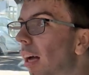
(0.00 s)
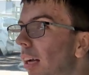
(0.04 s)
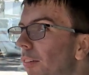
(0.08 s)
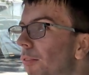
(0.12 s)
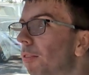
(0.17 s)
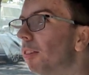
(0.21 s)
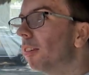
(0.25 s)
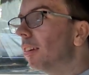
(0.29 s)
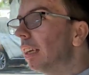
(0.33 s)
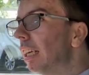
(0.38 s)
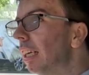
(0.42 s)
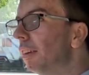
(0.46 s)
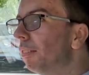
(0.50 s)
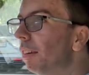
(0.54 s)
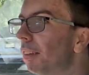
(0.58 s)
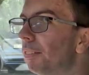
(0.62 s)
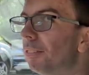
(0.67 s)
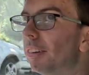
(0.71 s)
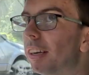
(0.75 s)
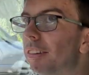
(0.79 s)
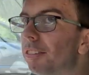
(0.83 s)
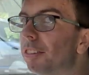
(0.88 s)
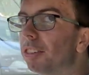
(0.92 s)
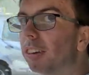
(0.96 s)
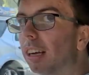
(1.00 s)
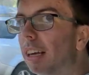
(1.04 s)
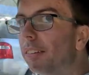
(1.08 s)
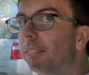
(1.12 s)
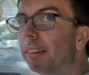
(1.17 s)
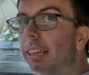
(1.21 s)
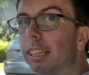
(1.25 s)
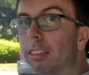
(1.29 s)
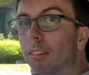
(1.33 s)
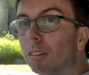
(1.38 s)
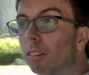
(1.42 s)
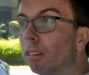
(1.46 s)
i4 E35
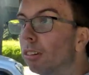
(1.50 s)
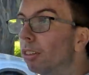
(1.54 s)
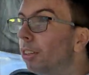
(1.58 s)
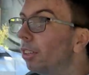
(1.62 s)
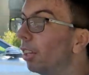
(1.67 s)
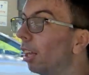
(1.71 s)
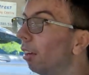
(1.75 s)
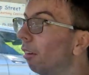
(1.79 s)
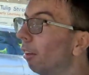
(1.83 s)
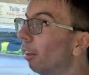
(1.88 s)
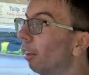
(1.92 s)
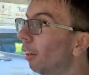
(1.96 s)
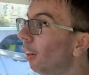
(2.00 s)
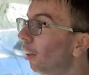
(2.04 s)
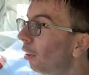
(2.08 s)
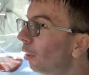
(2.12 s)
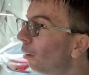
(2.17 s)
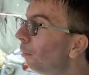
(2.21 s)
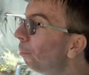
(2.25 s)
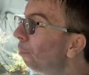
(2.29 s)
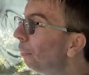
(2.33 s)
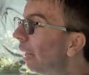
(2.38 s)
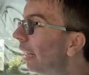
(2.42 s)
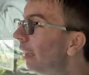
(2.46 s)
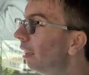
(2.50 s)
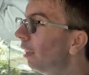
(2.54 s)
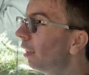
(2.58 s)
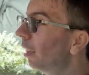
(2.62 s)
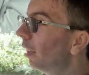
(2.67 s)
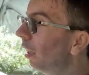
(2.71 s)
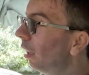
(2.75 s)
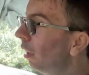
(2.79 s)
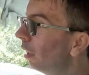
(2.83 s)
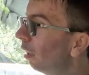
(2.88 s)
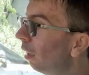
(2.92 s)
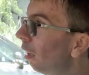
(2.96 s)
Drive, is also a
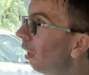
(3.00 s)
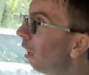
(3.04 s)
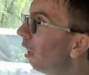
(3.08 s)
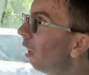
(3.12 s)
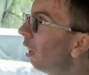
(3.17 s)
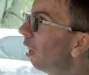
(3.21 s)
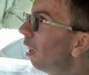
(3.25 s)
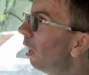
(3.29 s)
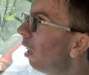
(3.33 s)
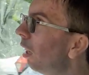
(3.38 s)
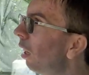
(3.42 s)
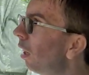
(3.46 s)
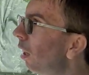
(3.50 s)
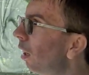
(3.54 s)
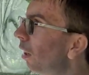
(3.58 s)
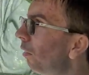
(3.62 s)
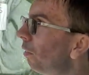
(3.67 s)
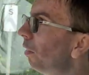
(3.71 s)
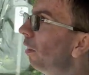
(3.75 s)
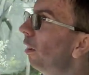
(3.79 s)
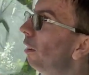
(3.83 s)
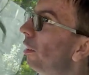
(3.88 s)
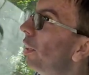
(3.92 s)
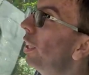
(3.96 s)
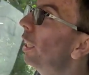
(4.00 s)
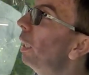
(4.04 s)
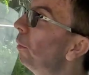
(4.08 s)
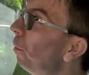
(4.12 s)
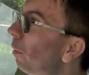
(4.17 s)
competitor for a